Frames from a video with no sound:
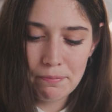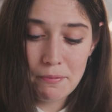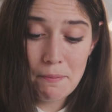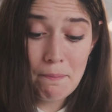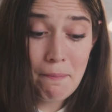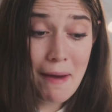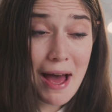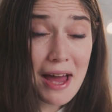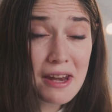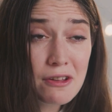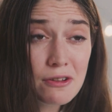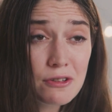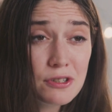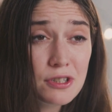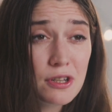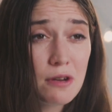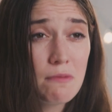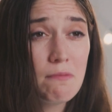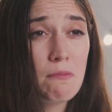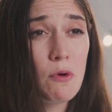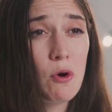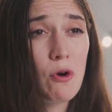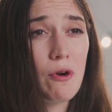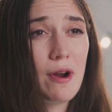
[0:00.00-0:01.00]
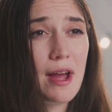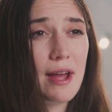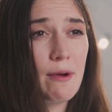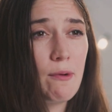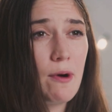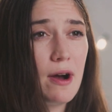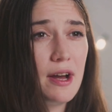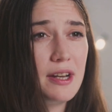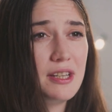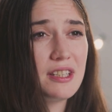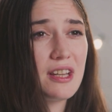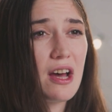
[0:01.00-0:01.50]
Banyuls and Moret
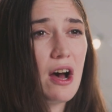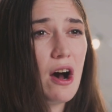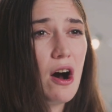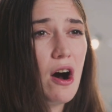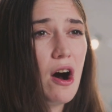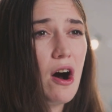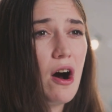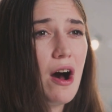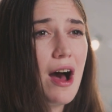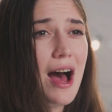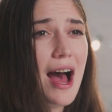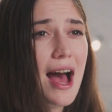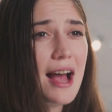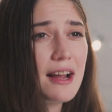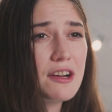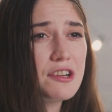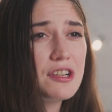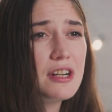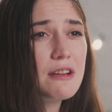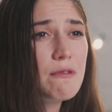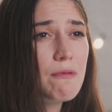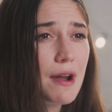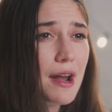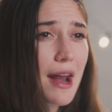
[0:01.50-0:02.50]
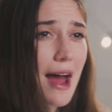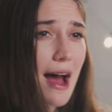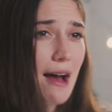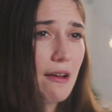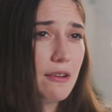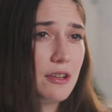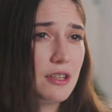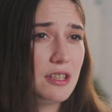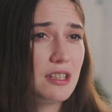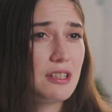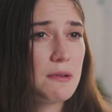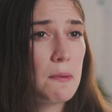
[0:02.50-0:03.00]
wines are actually
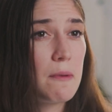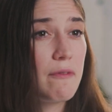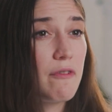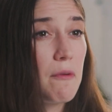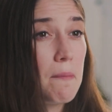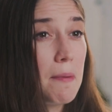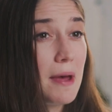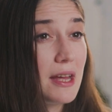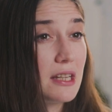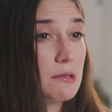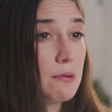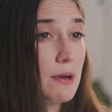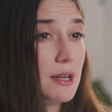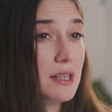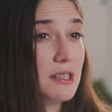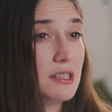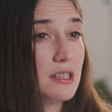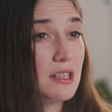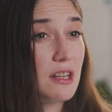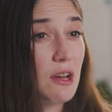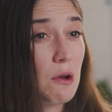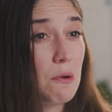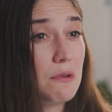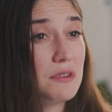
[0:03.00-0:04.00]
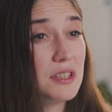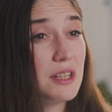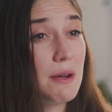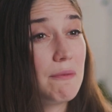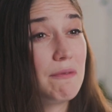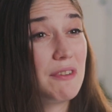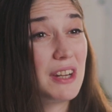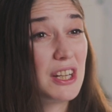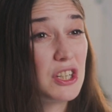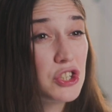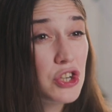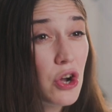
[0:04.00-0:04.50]
renowned as some of the best wines to go with
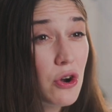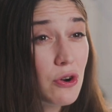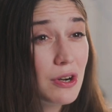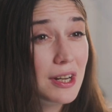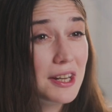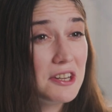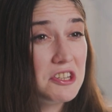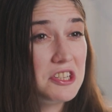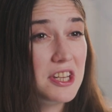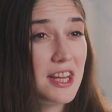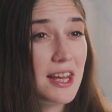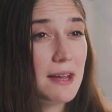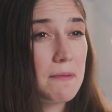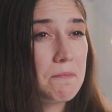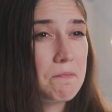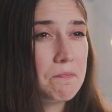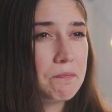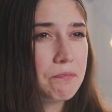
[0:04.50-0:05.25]
something chocolatey.